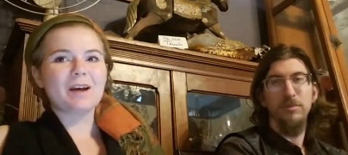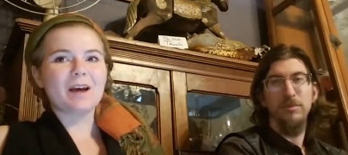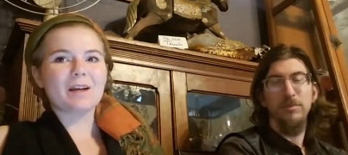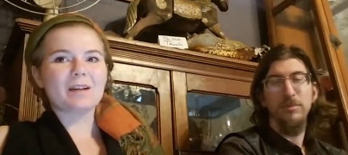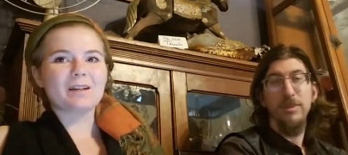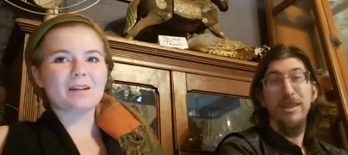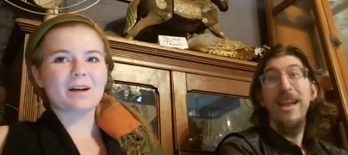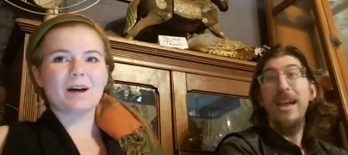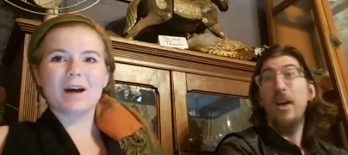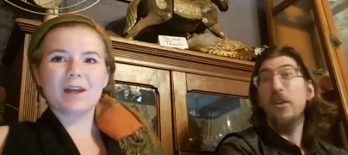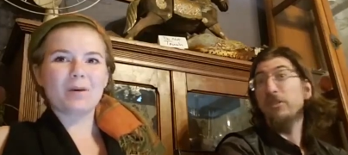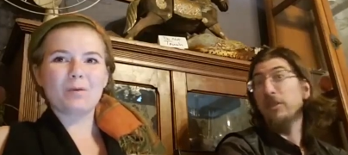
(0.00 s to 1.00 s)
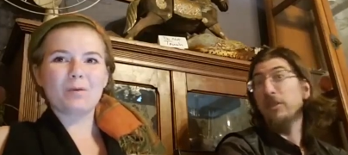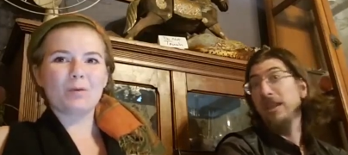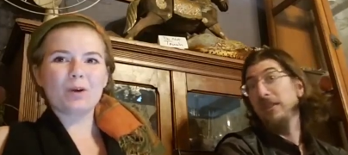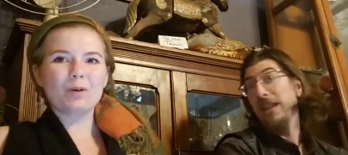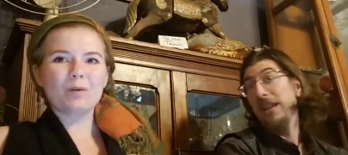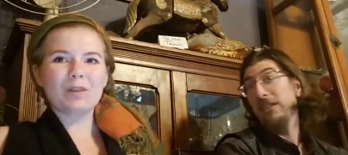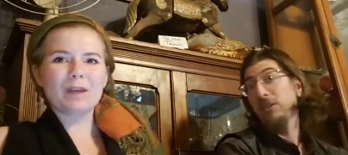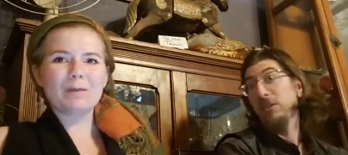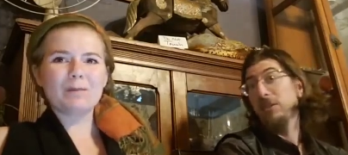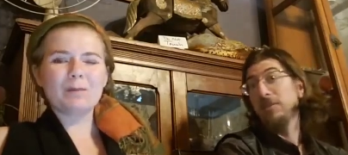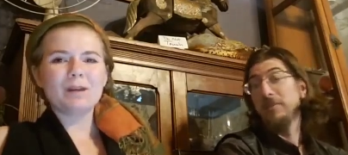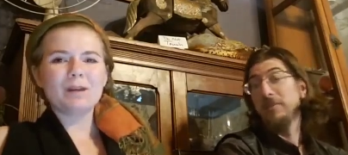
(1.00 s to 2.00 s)
Speaker 1: And uh, I did don't work with
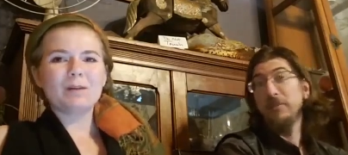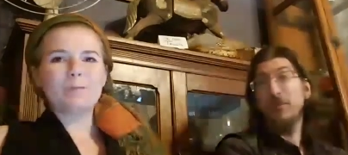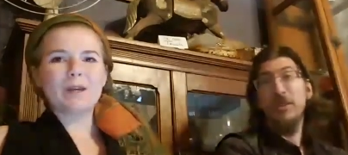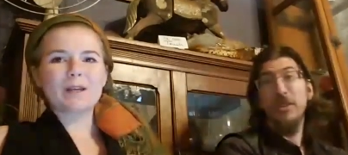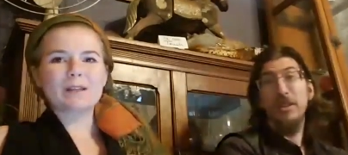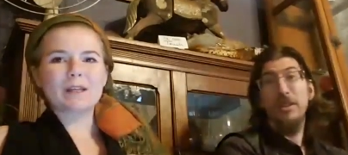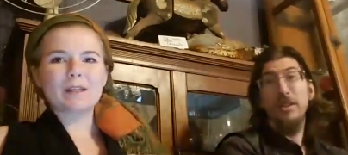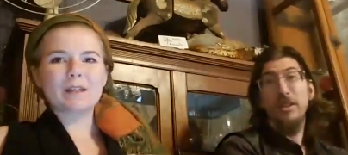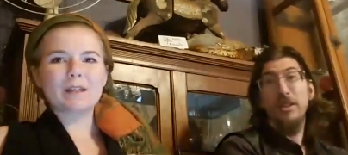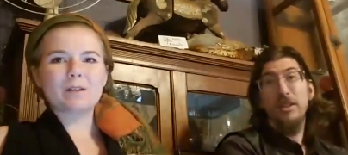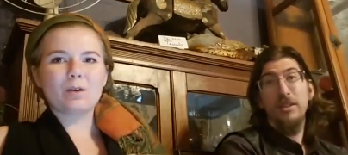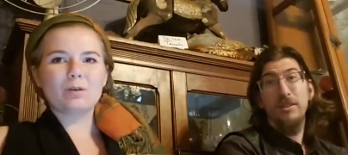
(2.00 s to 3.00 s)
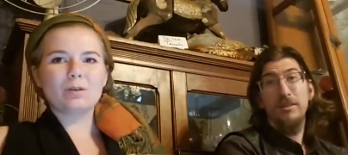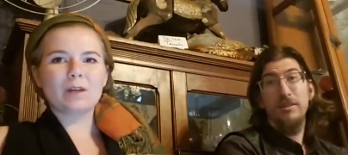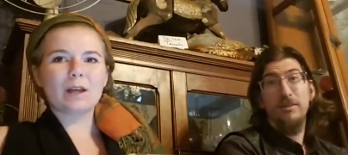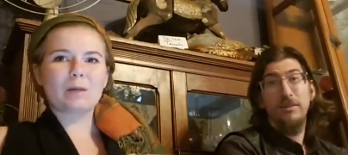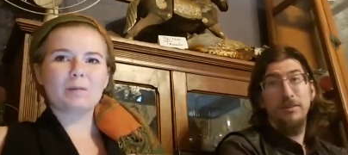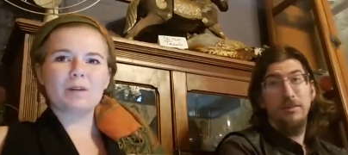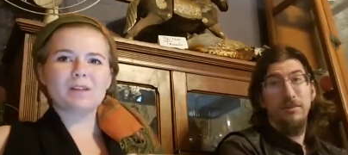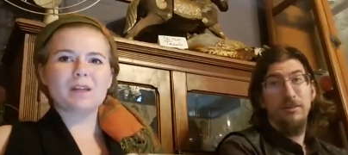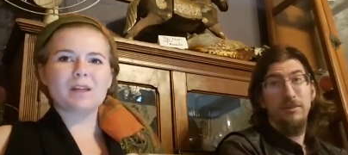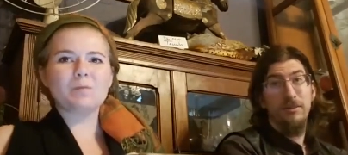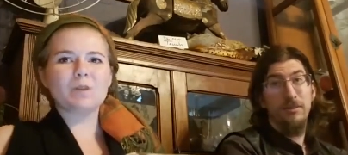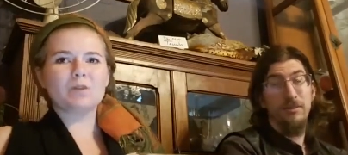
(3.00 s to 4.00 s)
him because I think the whole like, I'm going to
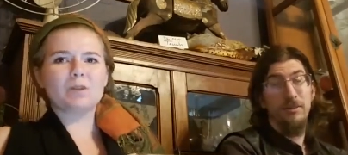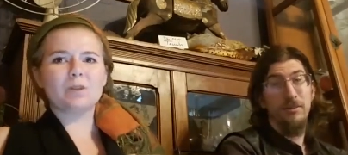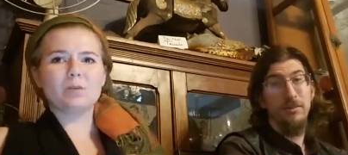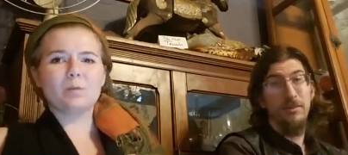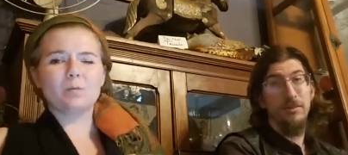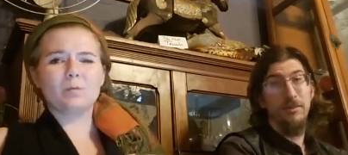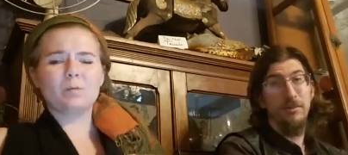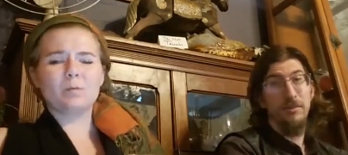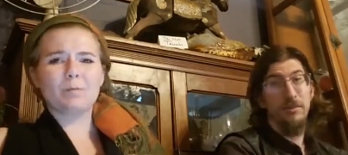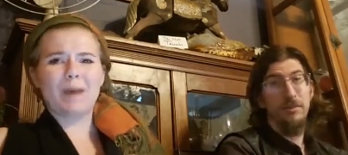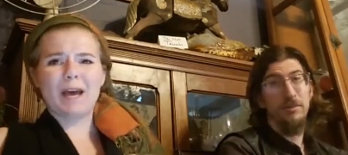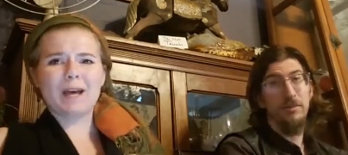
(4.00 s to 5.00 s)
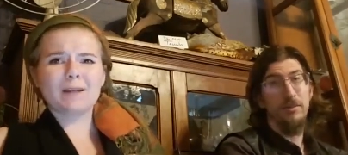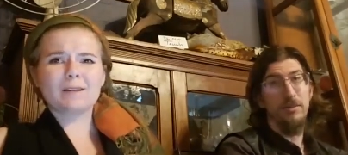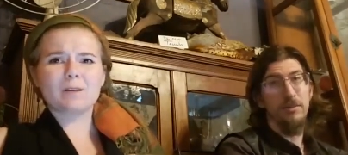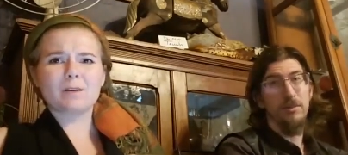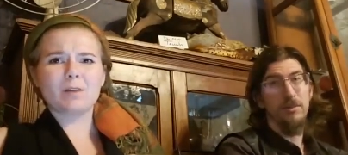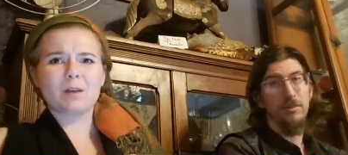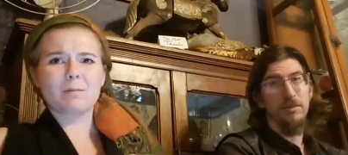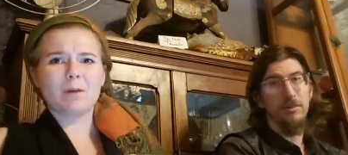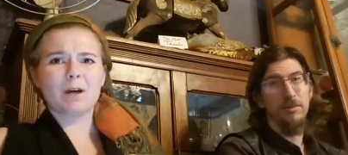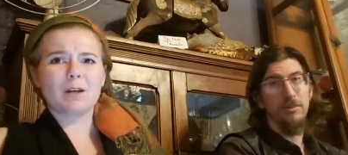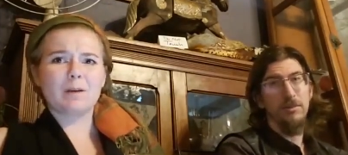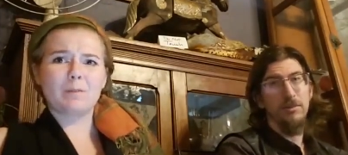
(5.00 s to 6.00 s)
tempt you to do bad so that
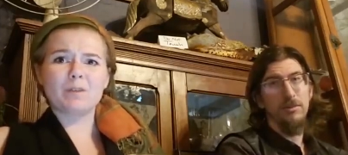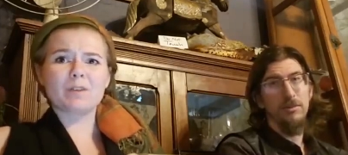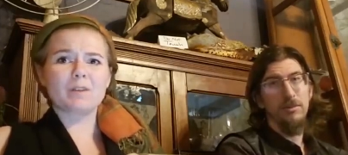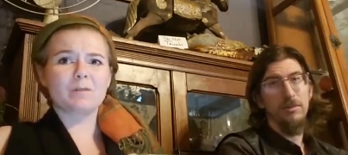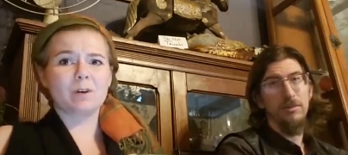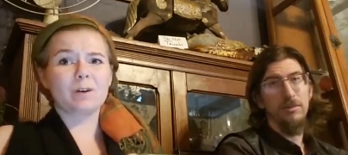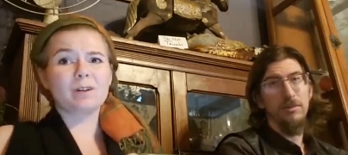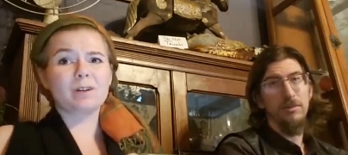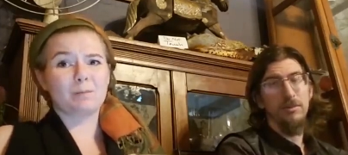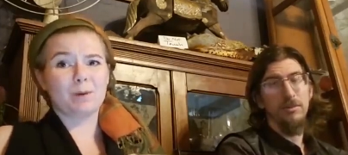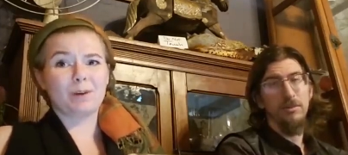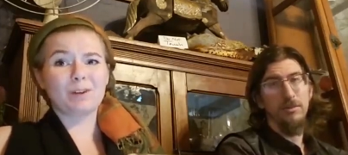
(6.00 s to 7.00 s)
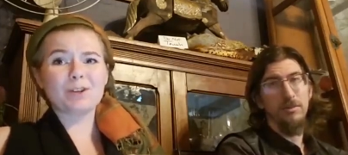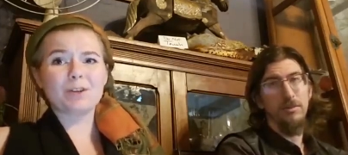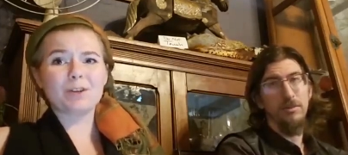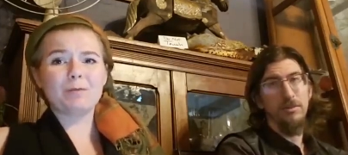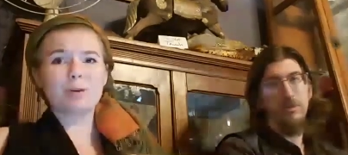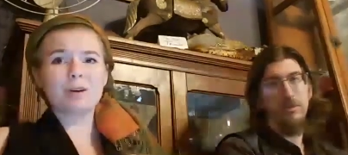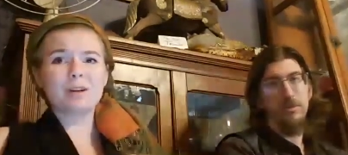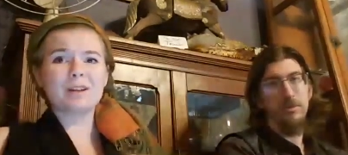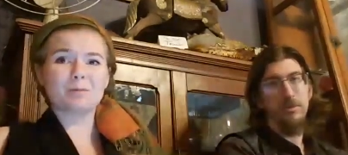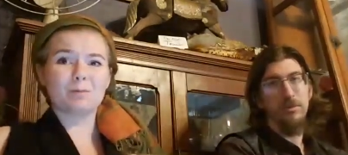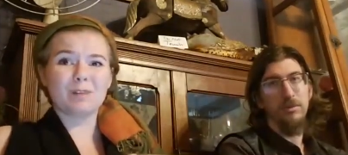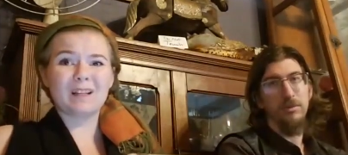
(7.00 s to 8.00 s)
my abusive God can punish you for it
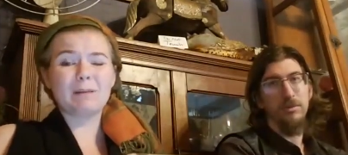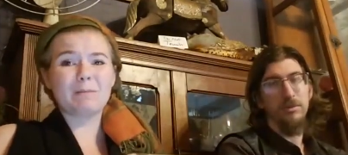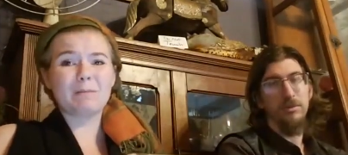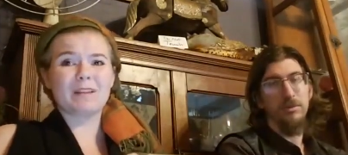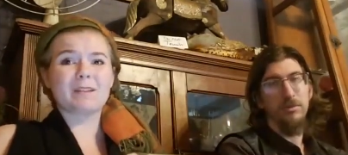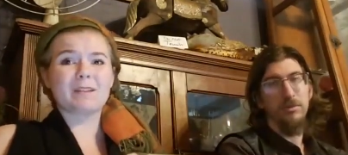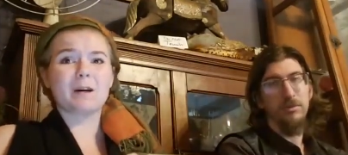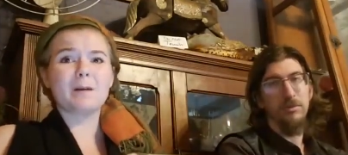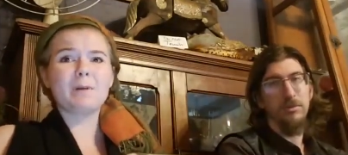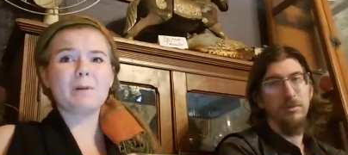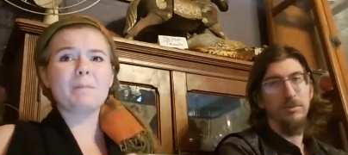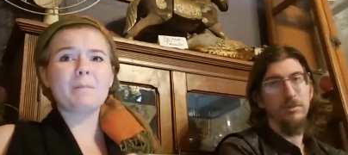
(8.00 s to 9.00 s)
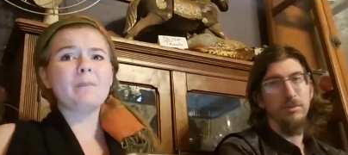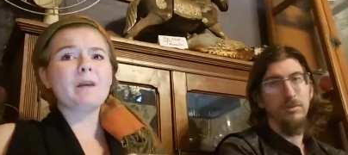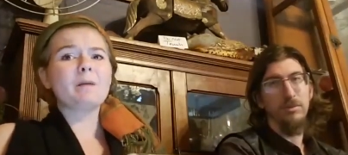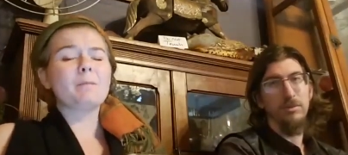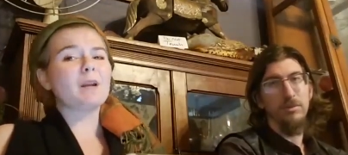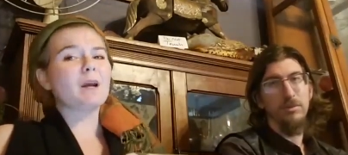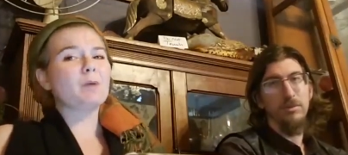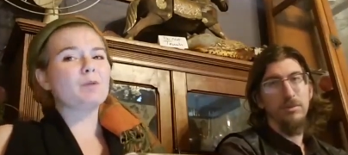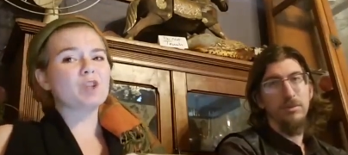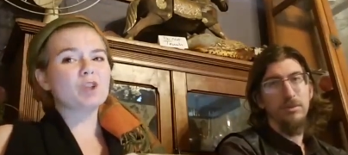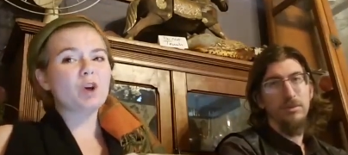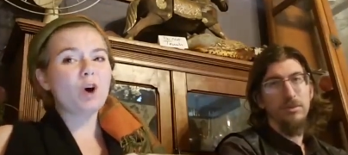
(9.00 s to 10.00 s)
is really messed up. But I
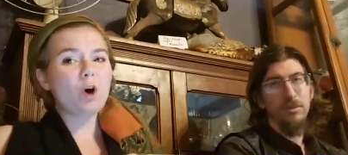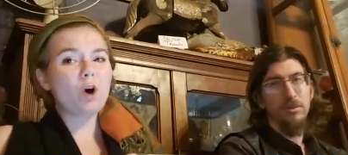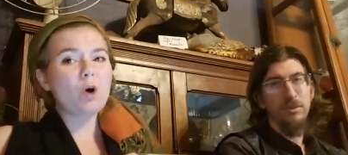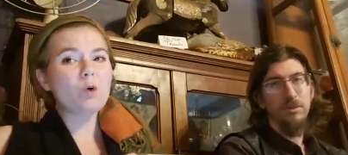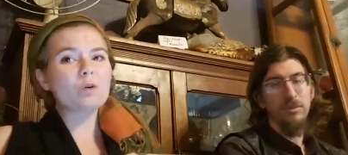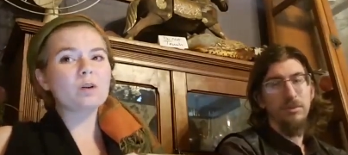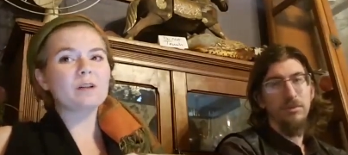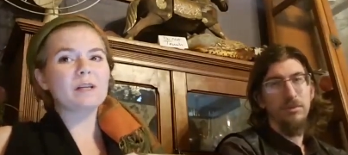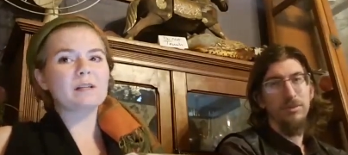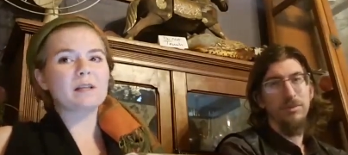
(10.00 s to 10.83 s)
would totally